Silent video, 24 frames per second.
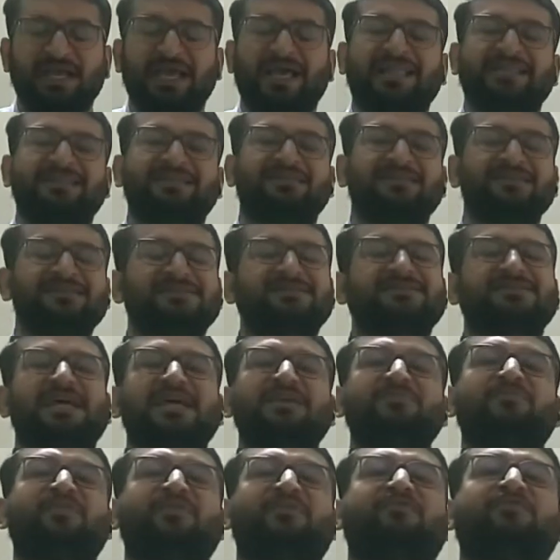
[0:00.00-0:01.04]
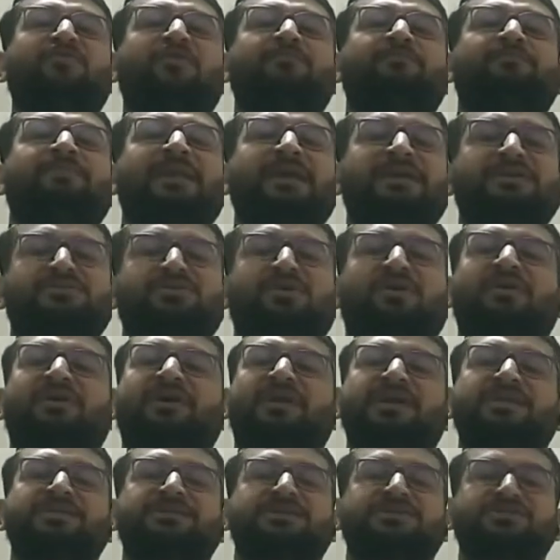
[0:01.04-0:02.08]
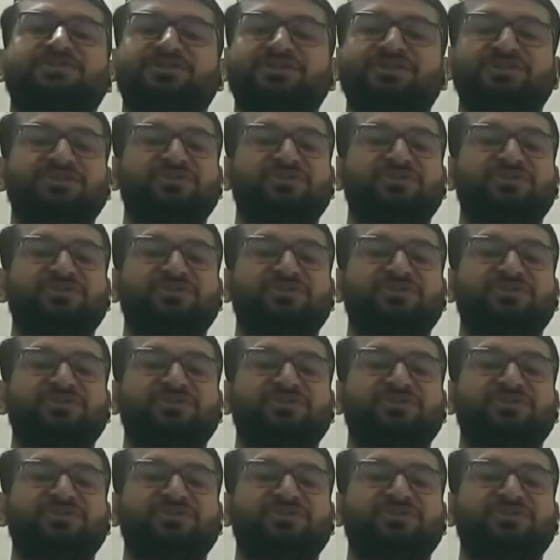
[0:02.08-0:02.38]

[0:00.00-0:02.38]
And this type of complex organization